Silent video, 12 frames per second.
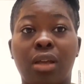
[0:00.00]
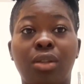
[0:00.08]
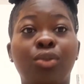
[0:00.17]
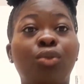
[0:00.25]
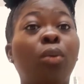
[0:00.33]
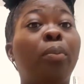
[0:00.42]

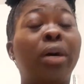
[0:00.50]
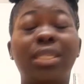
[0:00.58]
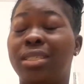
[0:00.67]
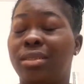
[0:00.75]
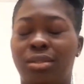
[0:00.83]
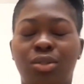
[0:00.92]

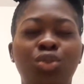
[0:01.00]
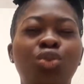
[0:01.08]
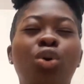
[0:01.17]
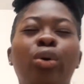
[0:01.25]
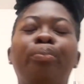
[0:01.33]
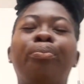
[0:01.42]
nobody
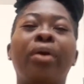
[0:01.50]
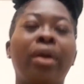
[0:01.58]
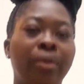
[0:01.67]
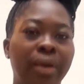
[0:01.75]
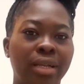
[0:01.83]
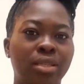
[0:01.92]
no
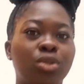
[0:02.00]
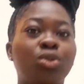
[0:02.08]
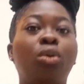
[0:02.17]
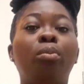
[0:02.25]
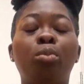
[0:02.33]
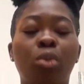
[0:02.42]
parent
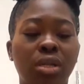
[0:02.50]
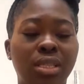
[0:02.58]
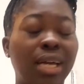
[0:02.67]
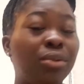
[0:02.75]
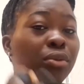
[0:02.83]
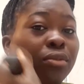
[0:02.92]
no
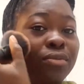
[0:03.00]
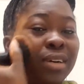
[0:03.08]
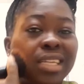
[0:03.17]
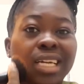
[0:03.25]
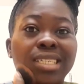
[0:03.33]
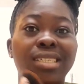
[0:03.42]
mother no
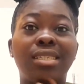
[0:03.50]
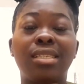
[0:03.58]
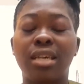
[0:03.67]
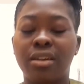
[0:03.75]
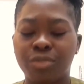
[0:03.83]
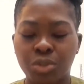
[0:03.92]
father
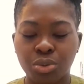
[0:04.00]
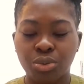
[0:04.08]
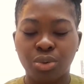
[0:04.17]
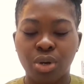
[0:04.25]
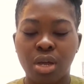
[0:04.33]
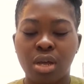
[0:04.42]
deserves
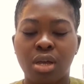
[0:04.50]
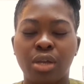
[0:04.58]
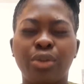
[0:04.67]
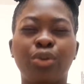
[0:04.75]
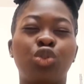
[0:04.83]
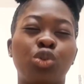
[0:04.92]
to
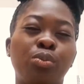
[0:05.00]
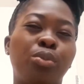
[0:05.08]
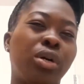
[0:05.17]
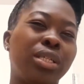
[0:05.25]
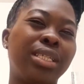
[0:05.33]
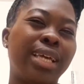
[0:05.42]
you know to
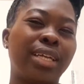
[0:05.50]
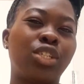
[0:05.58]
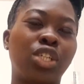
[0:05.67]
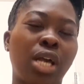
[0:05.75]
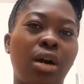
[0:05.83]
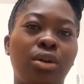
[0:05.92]
mourn their
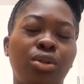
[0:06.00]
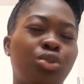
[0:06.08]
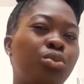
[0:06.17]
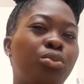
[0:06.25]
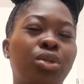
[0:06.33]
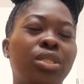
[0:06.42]
child or
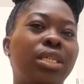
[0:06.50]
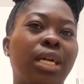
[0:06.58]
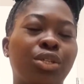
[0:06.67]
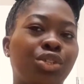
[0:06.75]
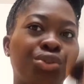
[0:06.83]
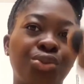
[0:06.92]
to mourn
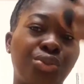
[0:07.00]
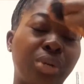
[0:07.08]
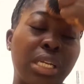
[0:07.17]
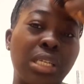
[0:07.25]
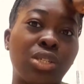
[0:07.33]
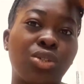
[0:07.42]
their
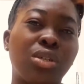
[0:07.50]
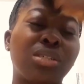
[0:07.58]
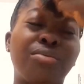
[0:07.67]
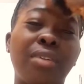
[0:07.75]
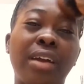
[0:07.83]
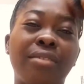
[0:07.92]
children it is just
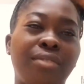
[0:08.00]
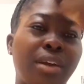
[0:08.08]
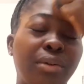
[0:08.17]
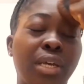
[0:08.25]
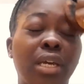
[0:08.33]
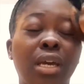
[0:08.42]
very
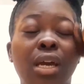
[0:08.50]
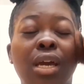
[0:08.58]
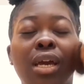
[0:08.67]
very